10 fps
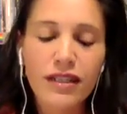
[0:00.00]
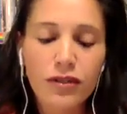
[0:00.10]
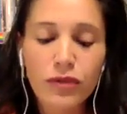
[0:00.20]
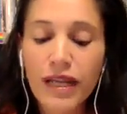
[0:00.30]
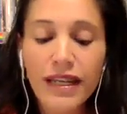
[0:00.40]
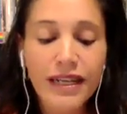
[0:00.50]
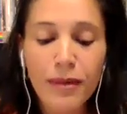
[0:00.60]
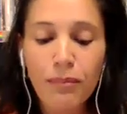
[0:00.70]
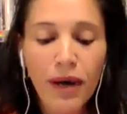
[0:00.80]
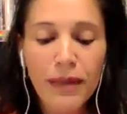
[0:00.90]
creating
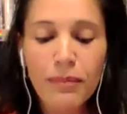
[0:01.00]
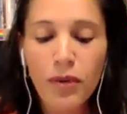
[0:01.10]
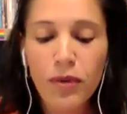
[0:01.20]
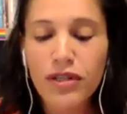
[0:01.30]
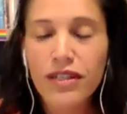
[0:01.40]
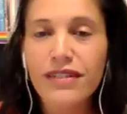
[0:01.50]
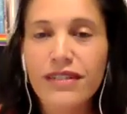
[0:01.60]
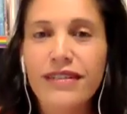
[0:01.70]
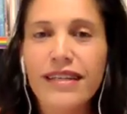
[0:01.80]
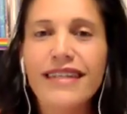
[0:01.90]
a pipe
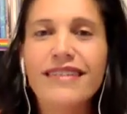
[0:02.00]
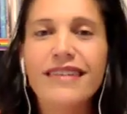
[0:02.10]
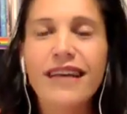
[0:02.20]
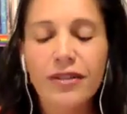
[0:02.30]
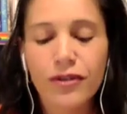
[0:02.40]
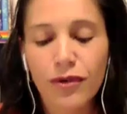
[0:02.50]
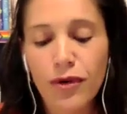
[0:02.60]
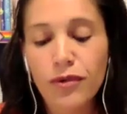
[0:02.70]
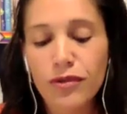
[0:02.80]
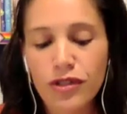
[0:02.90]
organ inside her
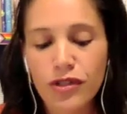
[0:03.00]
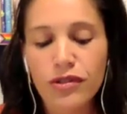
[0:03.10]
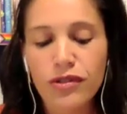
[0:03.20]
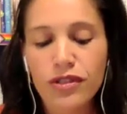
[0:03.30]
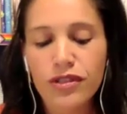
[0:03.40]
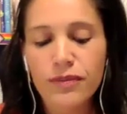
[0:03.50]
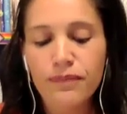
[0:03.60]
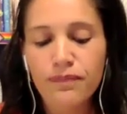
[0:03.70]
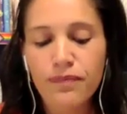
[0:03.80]
own church.